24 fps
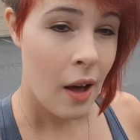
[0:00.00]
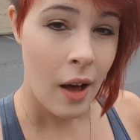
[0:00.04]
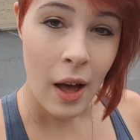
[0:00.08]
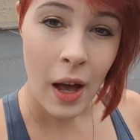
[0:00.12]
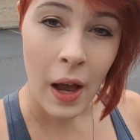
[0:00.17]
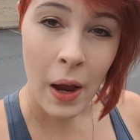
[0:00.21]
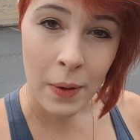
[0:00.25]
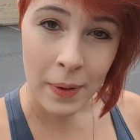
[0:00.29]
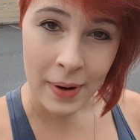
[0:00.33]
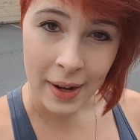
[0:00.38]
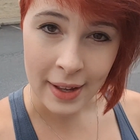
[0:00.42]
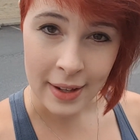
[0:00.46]

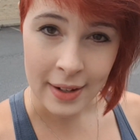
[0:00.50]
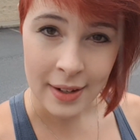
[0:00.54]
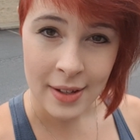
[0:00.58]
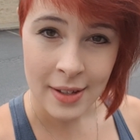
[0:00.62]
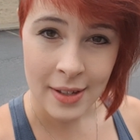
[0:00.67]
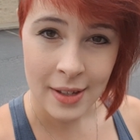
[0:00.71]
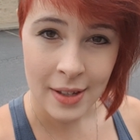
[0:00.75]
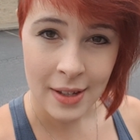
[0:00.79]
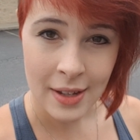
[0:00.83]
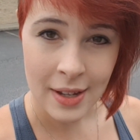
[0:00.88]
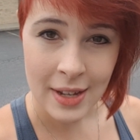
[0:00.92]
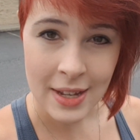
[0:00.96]
all right,
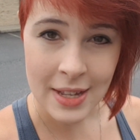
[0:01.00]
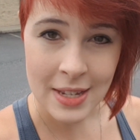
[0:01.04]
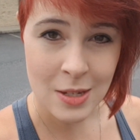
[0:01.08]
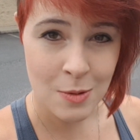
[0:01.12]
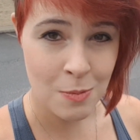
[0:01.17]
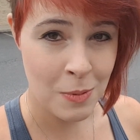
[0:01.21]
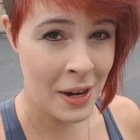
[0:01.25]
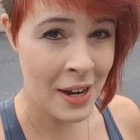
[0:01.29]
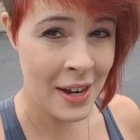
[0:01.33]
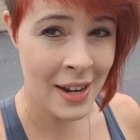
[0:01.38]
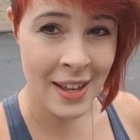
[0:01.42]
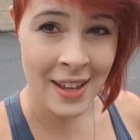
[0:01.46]
it's
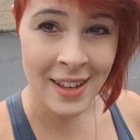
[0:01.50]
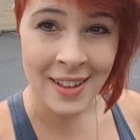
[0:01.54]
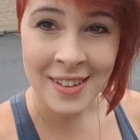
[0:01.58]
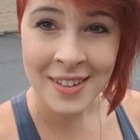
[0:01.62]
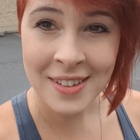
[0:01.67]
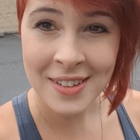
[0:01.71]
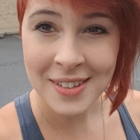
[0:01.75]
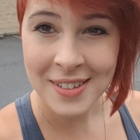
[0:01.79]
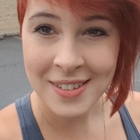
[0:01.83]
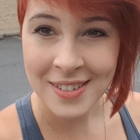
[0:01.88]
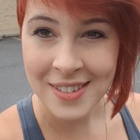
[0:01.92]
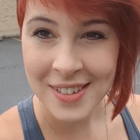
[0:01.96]
raining.
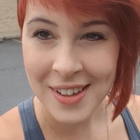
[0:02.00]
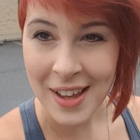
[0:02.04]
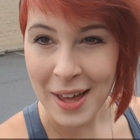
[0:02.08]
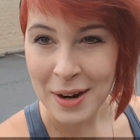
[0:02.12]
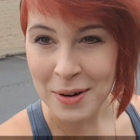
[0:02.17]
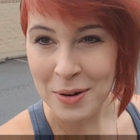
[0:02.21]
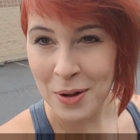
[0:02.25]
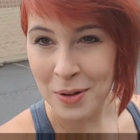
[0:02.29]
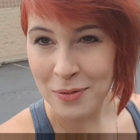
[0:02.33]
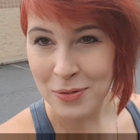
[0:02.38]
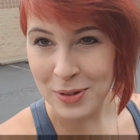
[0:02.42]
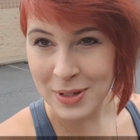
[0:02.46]
I
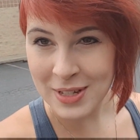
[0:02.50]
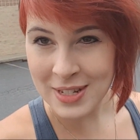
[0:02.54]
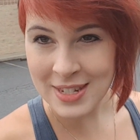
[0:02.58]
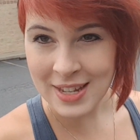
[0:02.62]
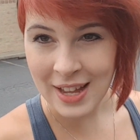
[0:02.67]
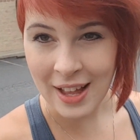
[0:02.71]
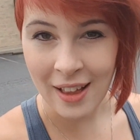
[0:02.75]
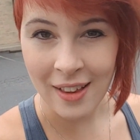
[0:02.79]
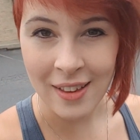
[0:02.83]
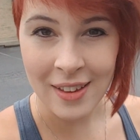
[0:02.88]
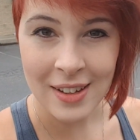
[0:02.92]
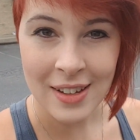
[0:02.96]
don't know if you can
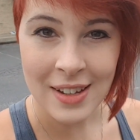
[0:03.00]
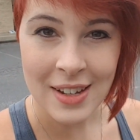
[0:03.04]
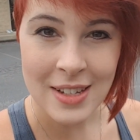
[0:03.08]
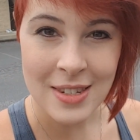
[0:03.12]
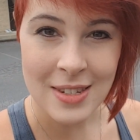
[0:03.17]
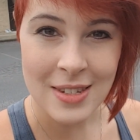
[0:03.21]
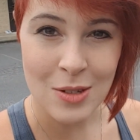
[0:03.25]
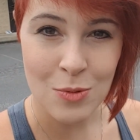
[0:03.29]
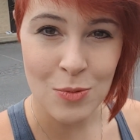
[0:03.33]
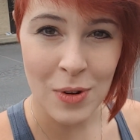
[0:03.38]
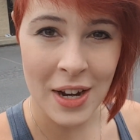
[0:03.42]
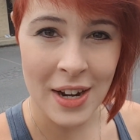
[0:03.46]
tell.
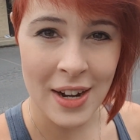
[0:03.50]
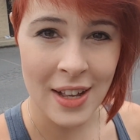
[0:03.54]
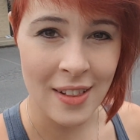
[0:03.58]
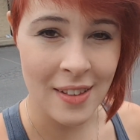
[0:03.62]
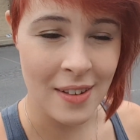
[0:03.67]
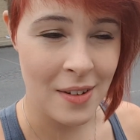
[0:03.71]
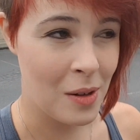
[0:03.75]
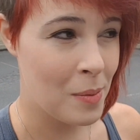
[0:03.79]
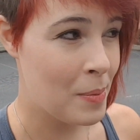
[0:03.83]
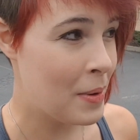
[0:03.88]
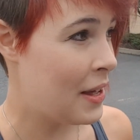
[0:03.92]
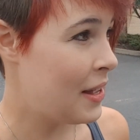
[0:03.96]
It's raining a
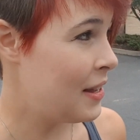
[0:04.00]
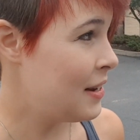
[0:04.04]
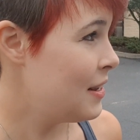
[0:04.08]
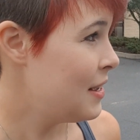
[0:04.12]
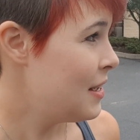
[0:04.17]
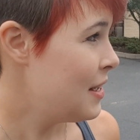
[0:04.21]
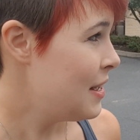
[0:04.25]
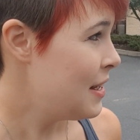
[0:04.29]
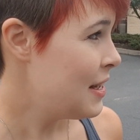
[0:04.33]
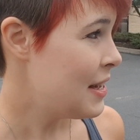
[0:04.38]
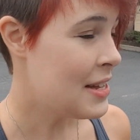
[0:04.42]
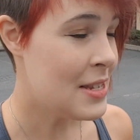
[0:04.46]
little bit.
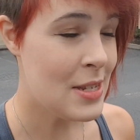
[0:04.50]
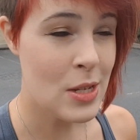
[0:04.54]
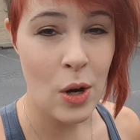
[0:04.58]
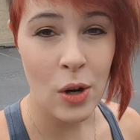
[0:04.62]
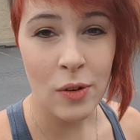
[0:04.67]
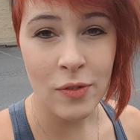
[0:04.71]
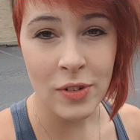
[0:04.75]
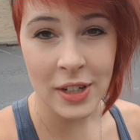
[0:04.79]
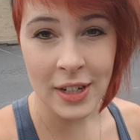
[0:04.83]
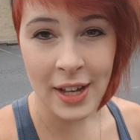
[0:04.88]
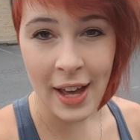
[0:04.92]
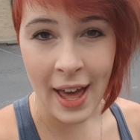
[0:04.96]
It's
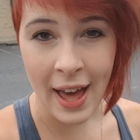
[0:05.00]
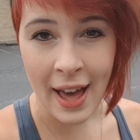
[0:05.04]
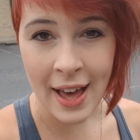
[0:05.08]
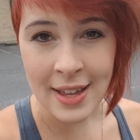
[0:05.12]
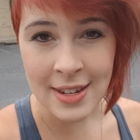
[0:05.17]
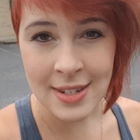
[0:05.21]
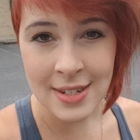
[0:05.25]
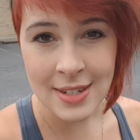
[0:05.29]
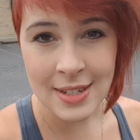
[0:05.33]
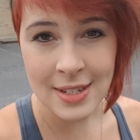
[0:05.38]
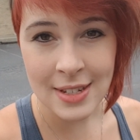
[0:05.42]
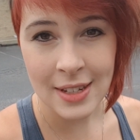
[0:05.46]

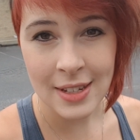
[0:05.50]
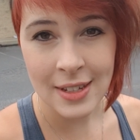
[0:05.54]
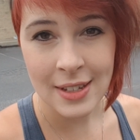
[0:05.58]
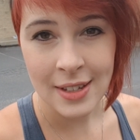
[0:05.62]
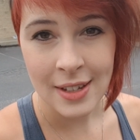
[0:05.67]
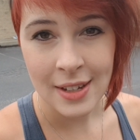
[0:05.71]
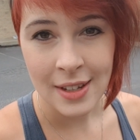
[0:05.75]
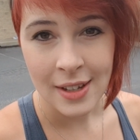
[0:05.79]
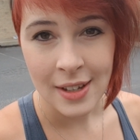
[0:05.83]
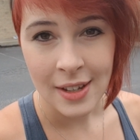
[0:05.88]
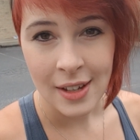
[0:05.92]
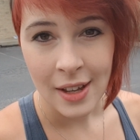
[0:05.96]
overcast,
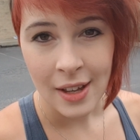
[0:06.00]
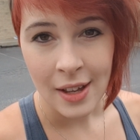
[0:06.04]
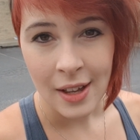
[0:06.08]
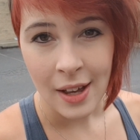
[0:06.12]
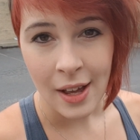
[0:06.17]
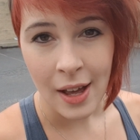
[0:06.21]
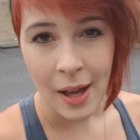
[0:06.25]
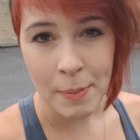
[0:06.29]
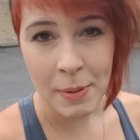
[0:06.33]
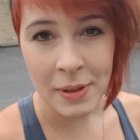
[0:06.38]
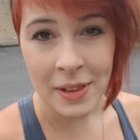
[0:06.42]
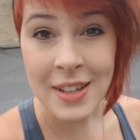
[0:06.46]

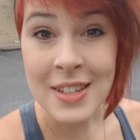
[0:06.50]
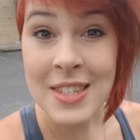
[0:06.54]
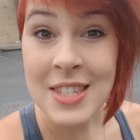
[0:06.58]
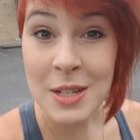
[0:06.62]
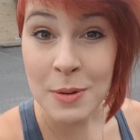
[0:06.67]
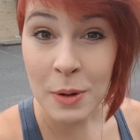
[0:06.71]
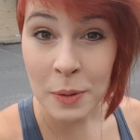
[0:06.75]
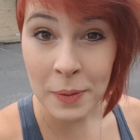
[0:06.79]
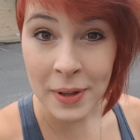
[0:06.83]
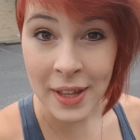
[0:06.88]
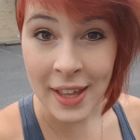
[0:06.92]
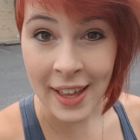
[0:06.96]
but let's see
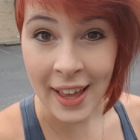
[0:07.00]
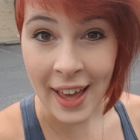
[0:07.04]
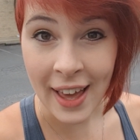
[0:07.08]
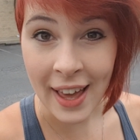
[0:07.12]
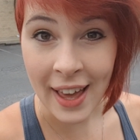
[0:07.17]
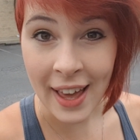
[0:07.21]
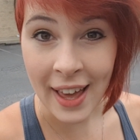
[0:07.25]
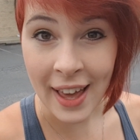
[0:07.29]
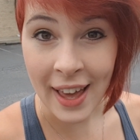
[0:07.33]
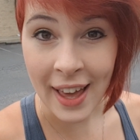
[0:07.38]
what we can get.